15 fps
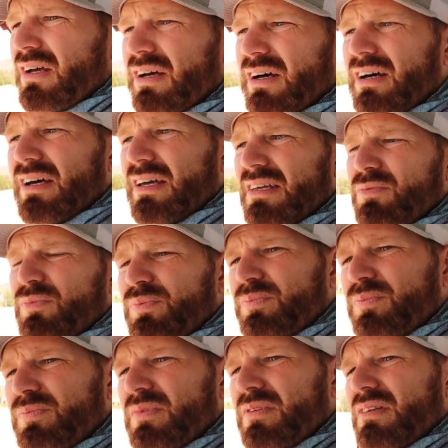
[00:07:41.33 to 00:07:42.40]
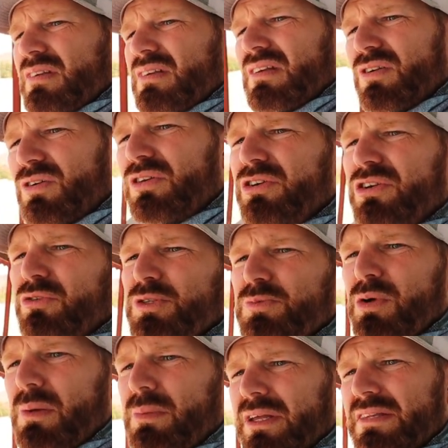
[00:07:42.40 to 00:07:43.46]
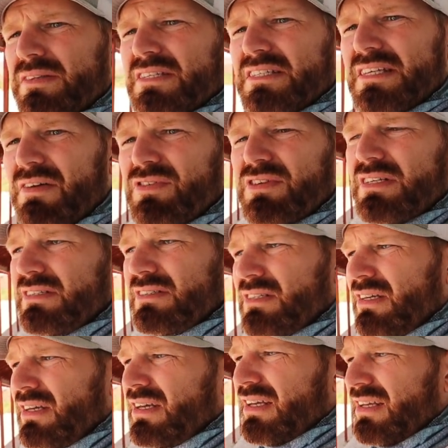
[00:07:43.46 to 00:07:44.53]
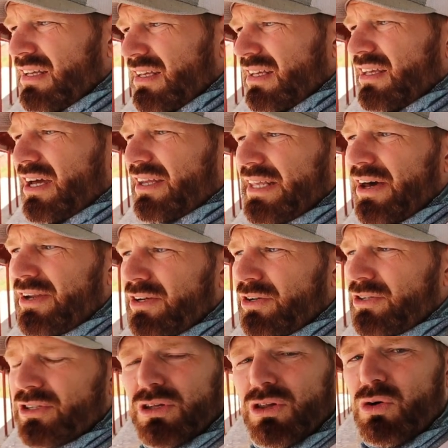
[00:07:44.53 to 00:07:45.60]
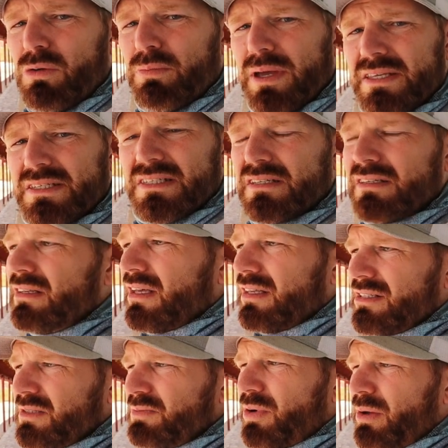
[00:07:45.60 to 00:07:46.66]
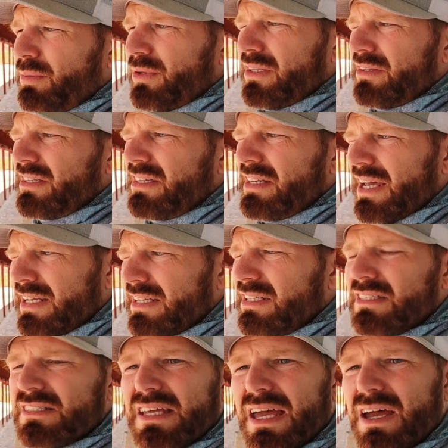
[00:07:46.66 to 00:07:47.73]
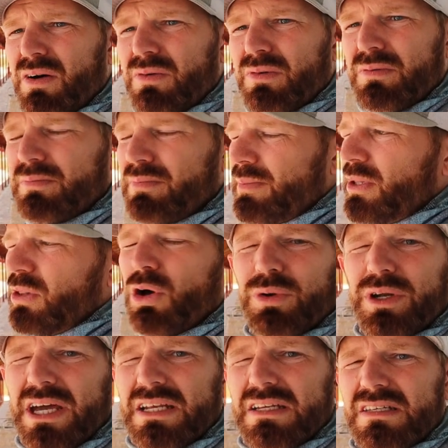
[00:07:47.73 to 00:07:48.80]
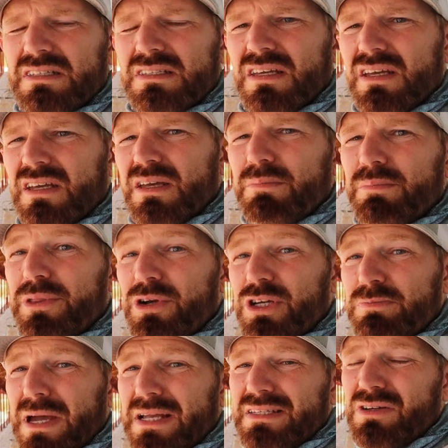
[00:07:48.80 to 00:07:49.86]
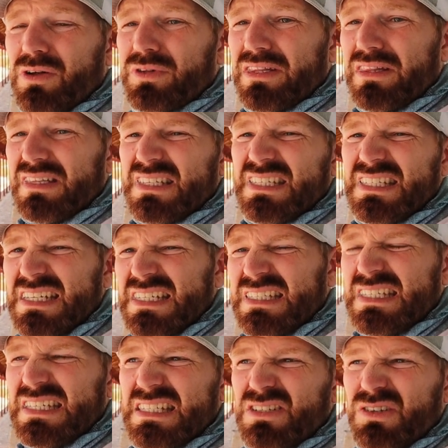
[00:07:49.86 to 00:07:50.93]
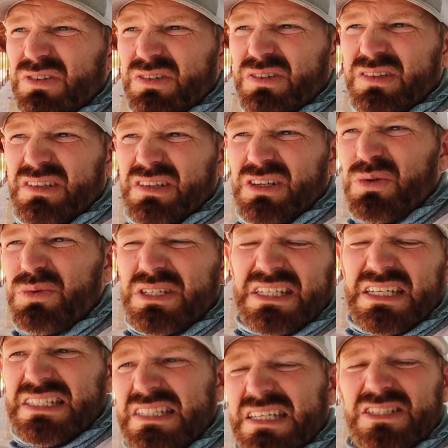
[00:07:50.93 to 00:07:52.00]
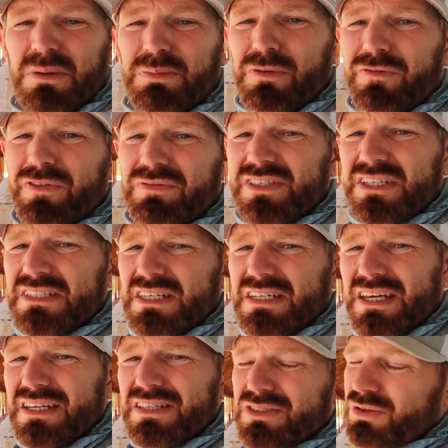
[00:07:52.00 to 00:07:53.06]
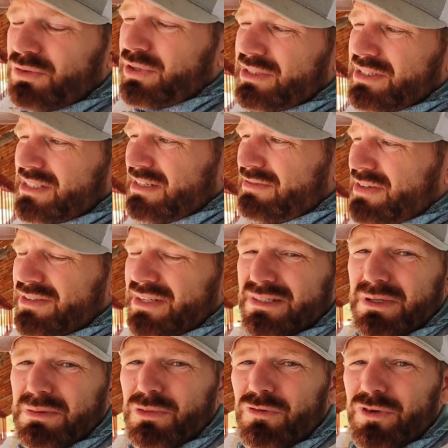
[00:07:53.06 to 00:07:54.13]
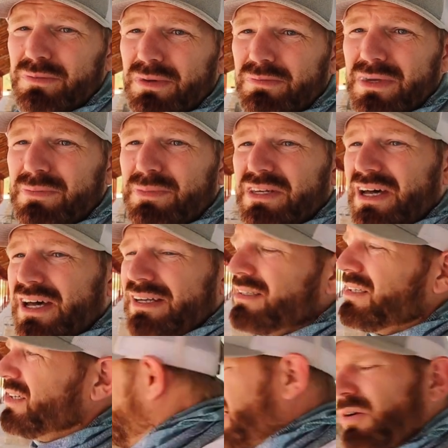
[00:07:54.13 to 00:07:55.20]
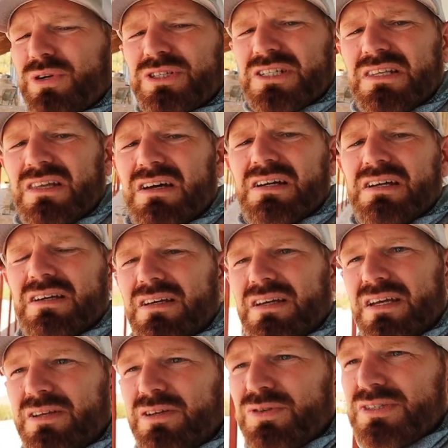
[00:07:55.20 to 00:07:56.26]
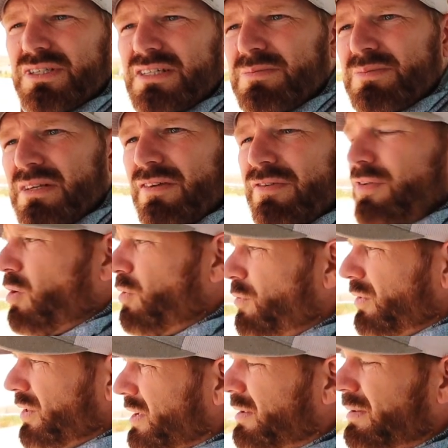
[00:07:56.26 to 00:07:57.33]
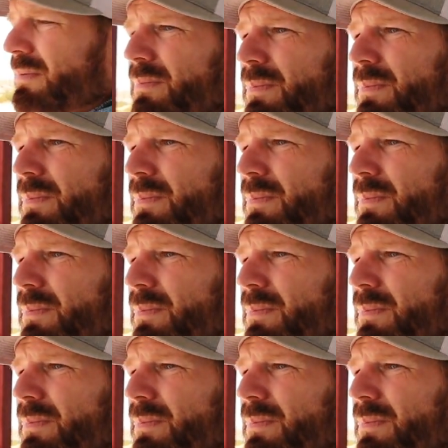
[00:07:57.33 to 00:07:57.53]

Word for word: Uh, it, earlier it was probably in the 70s. Got down here into the lower basin, and it's probably in the 90s now, maybe low 90s. But they're expecting only the 60s or low 60s, upper 50s tonight. So we're going to see if anything's going to be moving, maybe not. All right, wish us luck, and you'll see some stuff, hopefully.